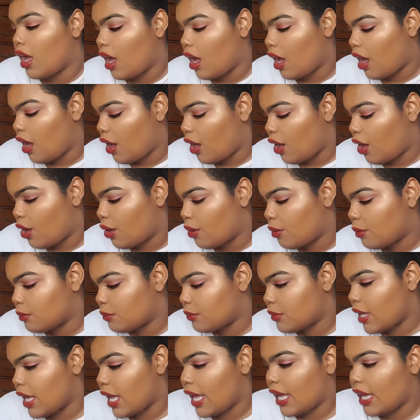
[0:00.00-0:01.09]

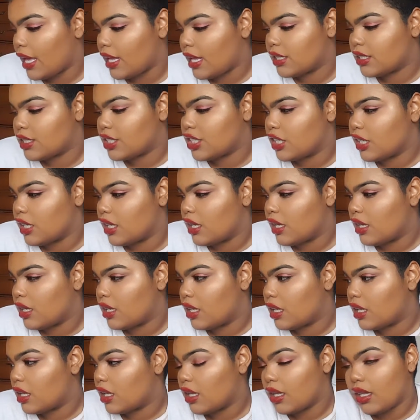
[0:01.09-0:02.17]
And
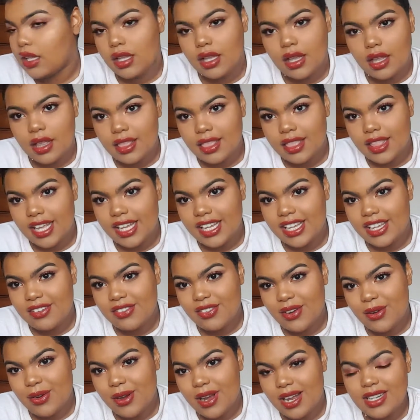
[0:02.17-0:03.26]
thank you
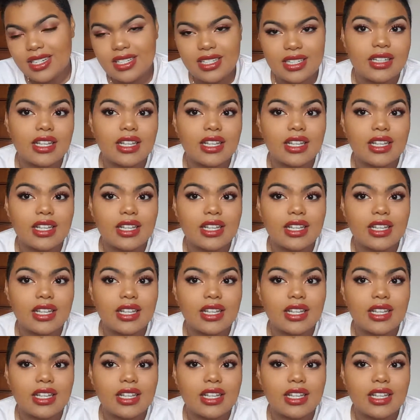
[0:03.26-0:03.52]
for watching.